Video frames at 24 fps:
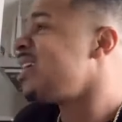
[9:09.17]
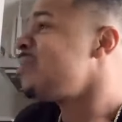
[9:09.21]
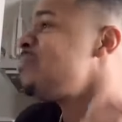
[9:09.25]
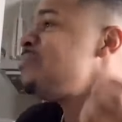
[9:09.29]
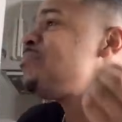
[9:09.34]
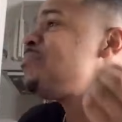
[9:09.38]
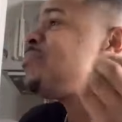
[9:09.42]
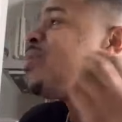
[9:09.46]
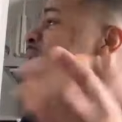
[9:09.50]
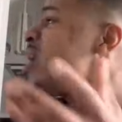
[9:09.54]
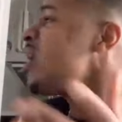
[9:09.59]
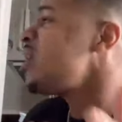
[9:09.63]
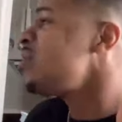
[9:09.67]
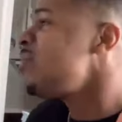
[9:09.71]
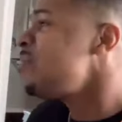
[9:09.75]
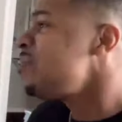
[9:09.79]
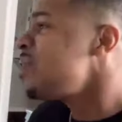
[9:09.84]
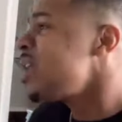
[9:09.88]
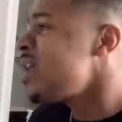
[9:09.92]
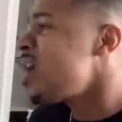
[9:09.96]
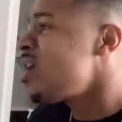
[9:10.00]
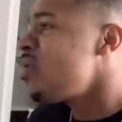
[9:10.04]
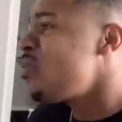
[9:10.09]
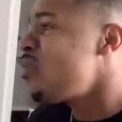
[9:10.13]
Boy, them
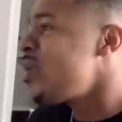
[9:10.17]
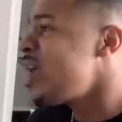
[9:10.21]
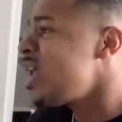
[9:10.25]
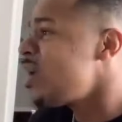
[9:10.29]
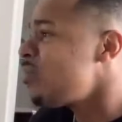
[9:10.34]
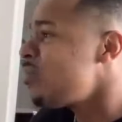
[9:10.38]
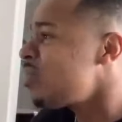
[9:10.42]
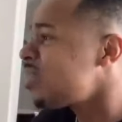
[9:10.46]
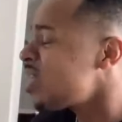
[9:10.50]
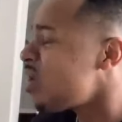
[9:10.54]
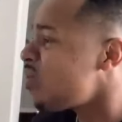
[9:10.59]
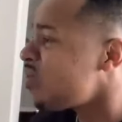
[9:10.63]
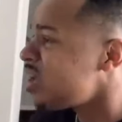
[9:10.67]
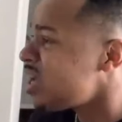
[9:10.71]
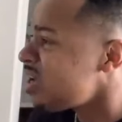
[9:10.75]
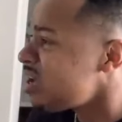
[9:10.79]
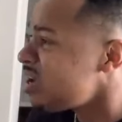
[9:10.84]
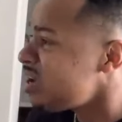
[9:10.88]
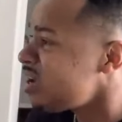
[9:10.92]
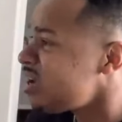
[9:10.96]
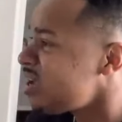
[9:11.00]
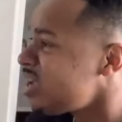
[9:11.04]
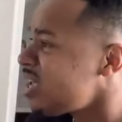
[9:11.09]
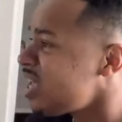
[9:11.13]
damn wings were so
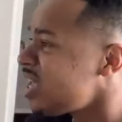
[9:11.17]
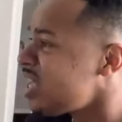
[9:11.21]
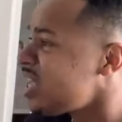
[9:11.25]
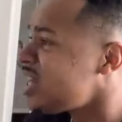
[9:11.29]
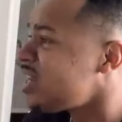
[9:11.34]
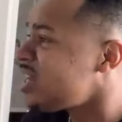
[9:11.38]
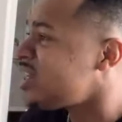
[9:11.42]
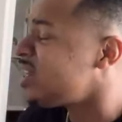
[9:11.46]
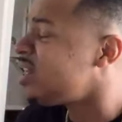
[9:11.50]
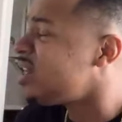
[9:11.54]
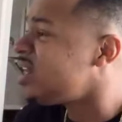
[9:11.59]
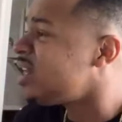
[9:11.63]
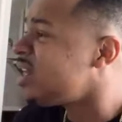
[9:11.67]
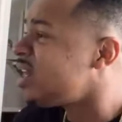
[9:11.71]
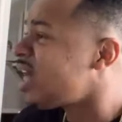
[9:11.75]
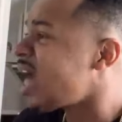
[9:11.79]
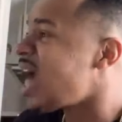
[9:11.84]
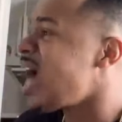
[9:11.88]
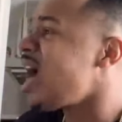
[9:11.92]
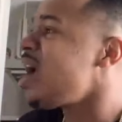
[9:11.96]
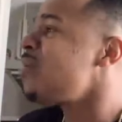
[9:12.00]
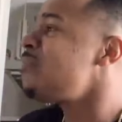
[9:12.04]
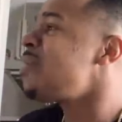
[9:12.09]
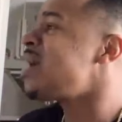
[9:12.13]
good.
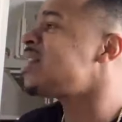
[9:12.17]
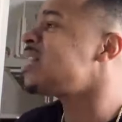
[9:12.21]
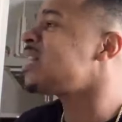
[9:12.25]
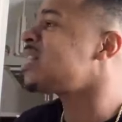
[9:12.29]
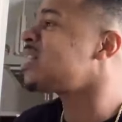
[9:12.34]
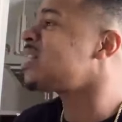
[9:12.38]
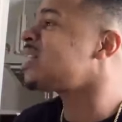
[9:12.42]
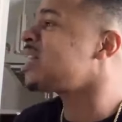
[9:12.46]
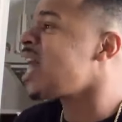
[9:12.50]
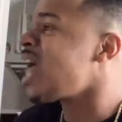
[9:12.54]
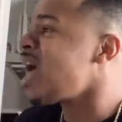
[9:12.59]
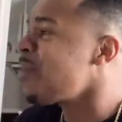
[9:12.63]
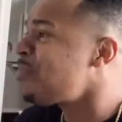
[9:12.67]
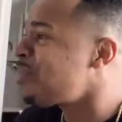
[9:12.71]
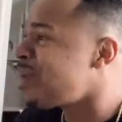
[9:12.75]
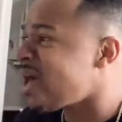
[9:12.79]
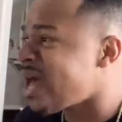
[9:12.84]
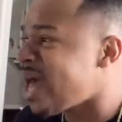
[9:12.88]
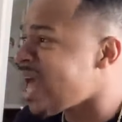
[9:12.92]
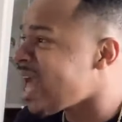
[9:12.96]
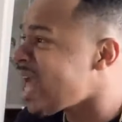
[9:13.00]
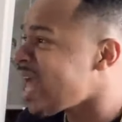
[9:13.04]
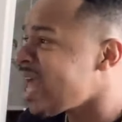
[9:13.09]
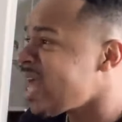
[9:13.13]
I was about to slap her
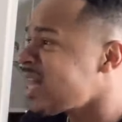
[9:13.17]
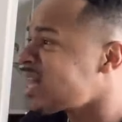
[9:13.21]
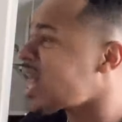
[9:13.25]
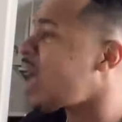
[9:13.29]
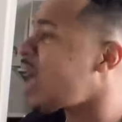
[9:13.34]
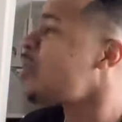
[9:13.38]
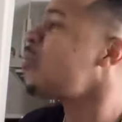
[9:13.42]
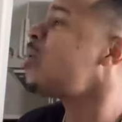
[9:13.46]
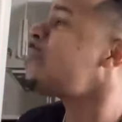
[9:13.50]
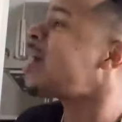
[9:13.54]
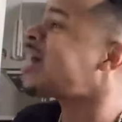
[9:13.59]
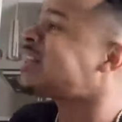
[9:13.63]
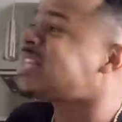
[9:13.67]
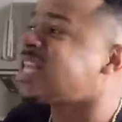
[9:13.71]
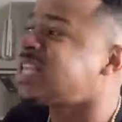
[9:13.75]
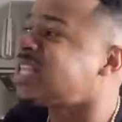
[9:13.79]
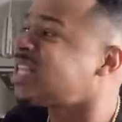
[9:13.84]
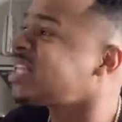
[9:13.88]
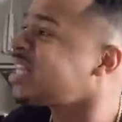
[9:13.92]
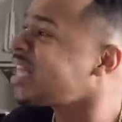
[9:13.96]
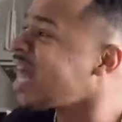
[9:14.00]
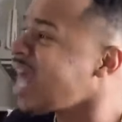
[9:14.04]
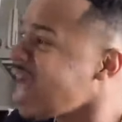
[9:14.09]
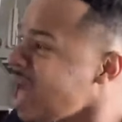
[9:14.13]
ass. I was about to
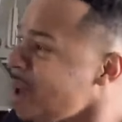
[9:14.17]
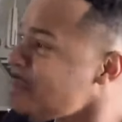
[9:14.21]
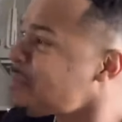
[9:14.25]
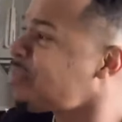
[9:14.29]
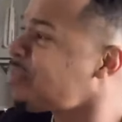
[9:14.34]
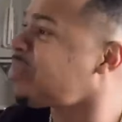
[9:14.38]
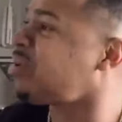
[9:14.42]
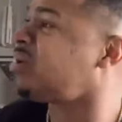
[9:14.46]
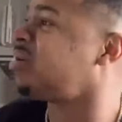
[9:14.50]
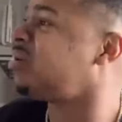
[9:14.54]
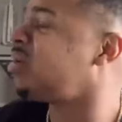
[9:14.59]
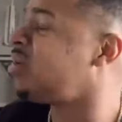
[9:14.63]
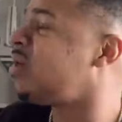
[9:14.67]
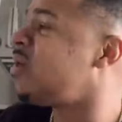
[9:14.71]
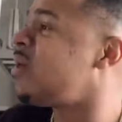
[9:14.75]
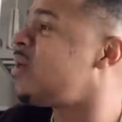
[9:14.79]
slap her.